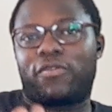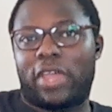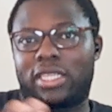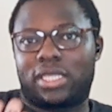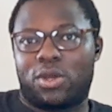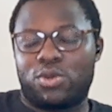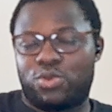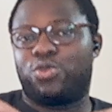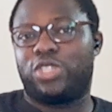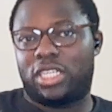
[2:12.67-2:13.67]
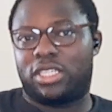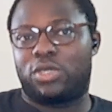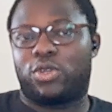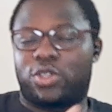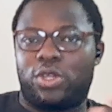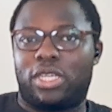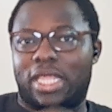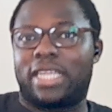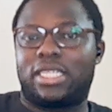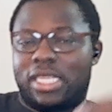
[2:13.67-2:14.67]
Excel, Google Sheets as well. So you can
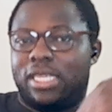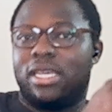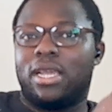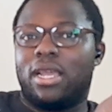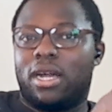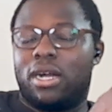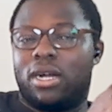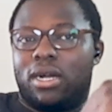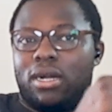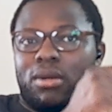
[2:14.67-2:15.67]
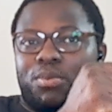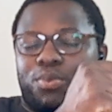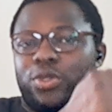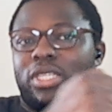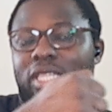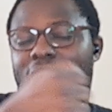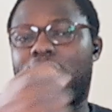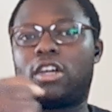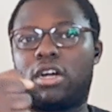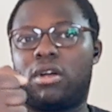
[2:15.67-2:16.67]
actually put the
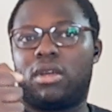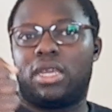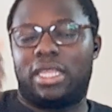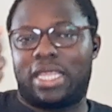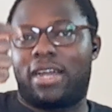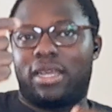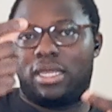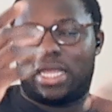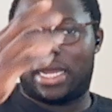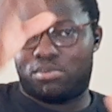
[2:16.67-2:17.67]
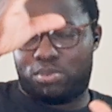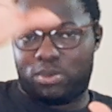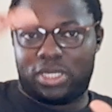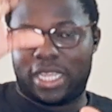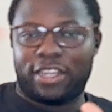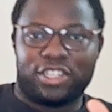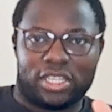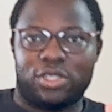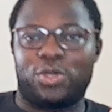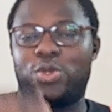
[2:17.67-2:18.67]
data in that
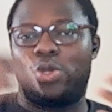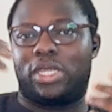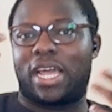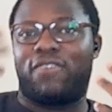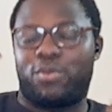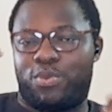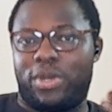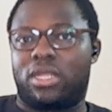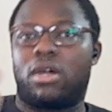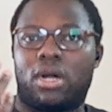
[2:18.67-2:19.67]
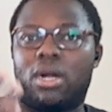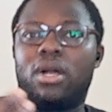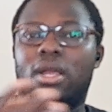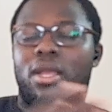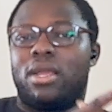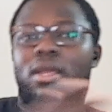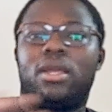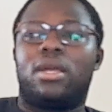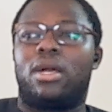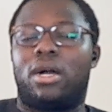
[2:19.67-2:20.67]
section, so you can have a better
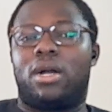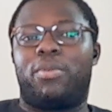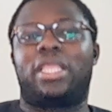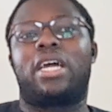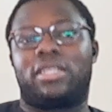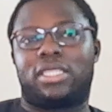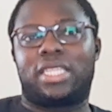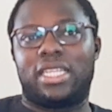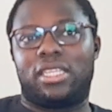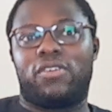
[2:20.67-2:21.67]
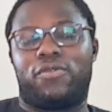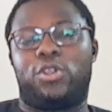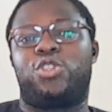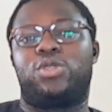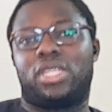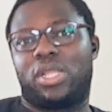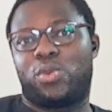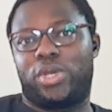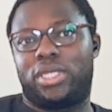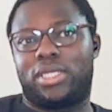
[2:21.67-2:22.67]
understanding of what you're dealing
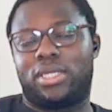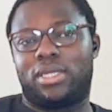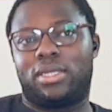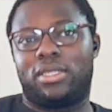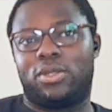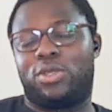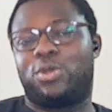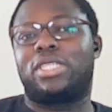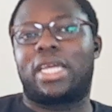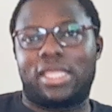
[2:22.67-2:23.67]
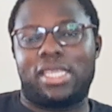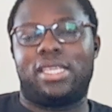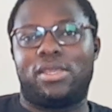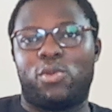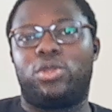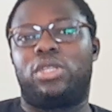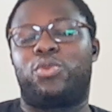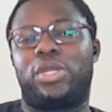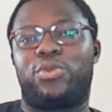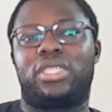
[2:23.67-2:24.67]
with. So those are the
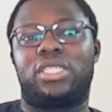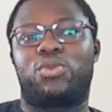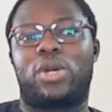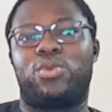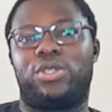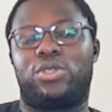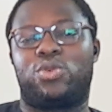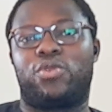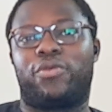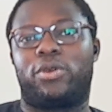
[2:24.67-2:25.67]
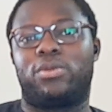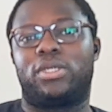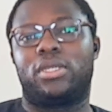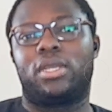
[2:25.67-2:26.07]
3 reasons why we use Google Forms.